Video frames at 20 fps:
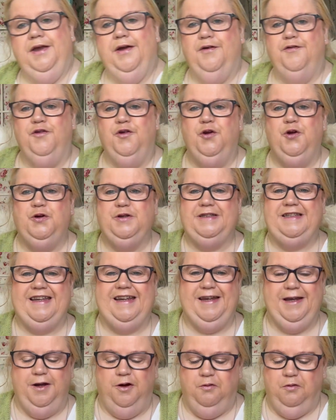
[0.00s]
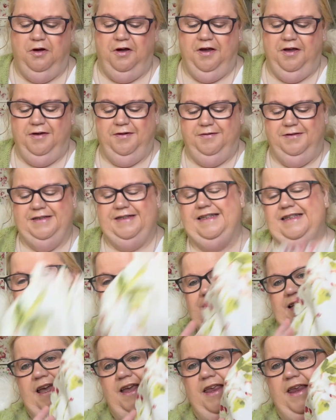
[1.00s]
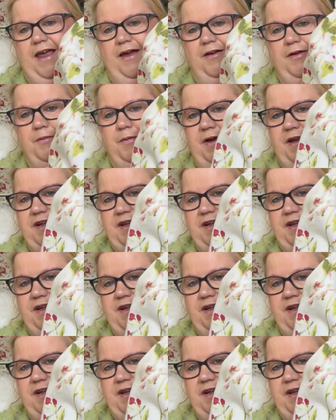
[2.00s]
I've not seen in a while. So this is hanging out in my